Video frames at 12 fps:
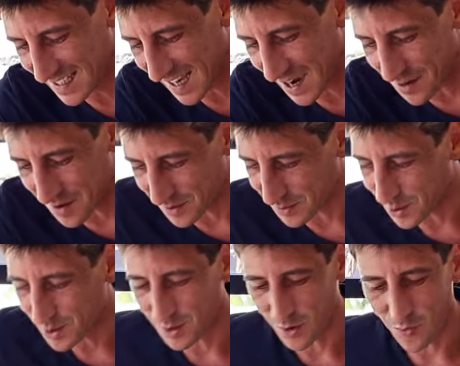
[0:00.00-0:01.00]
this out.
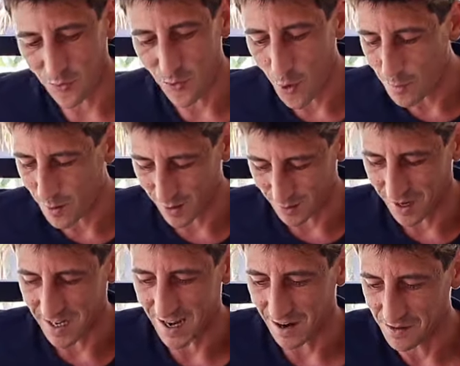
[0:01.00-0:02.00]
We're doing a full book
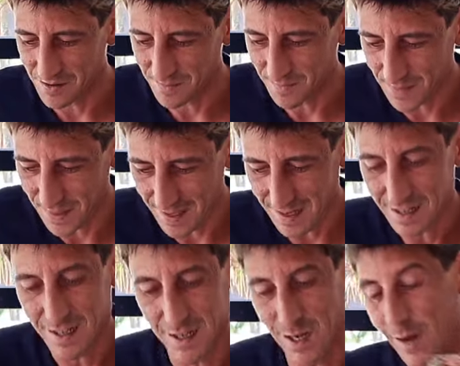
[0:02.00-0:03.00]
right now
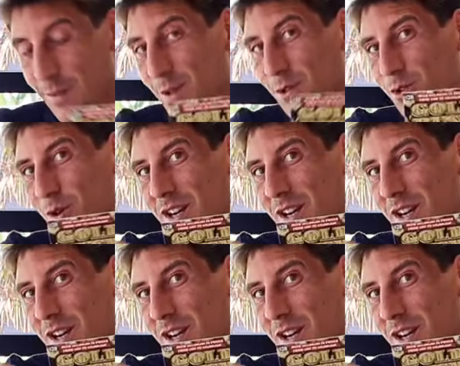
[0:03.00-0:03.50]
of the new